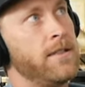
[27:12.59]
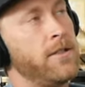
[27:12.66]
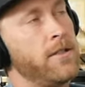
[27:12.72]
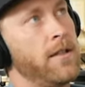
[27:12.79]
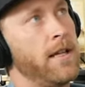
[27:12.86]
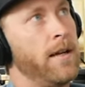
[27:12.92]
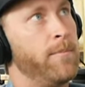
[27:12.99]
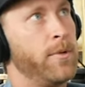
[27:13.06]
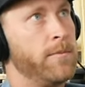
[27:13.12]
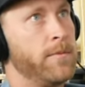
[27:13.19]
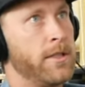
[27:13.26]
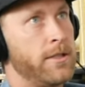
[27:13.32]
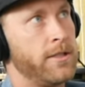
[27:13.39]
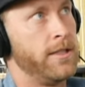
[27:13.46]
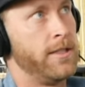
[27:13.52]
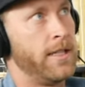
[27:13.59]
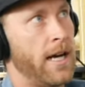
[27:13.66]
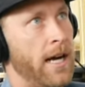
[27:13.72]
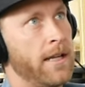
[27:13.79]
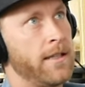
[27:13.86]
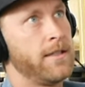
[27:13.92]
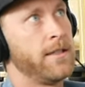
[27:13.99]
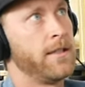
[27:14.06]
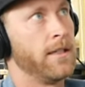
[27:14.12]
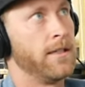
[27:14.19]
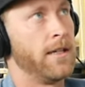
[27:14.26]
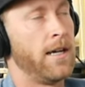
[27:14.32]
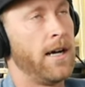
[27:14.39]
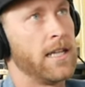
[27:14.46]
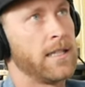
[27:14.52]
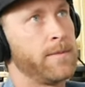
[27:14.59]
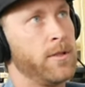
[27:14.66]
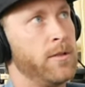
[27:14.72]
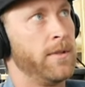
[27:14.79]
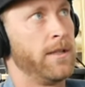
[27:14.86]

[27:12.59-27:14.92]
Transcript: till I pretty much got to the hospital.